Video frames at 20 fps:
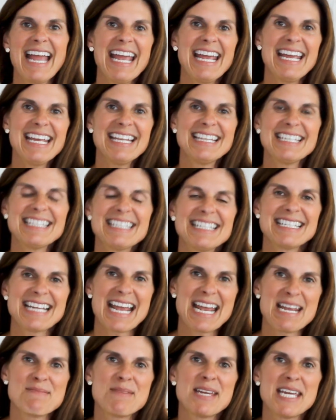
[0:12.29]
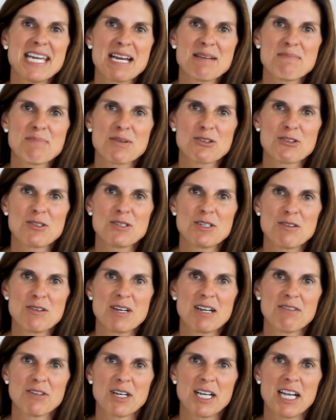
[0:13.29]
Hey, this is Amy at
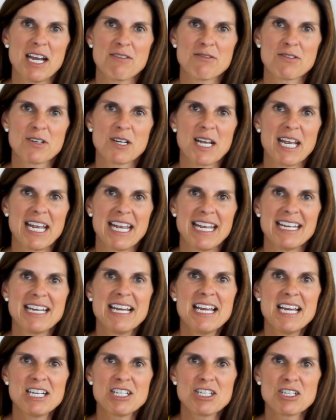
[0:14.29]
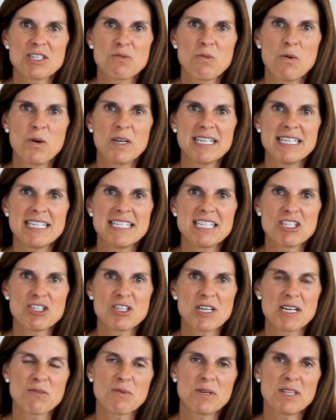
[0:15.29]
Pursuit of Recovery. Just wanted to
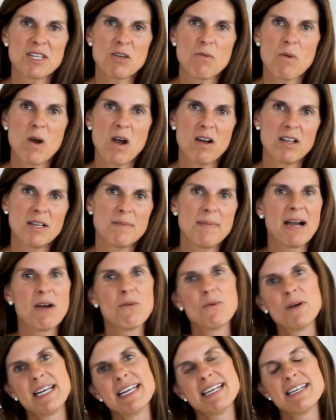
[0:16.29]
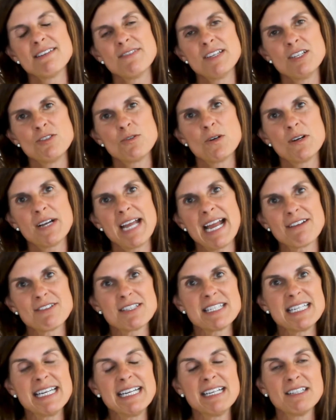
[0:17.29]
share with you all about what individual
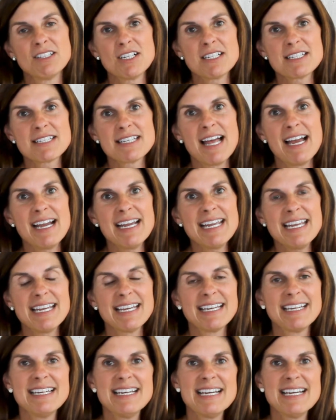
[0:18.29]
counseling looks like.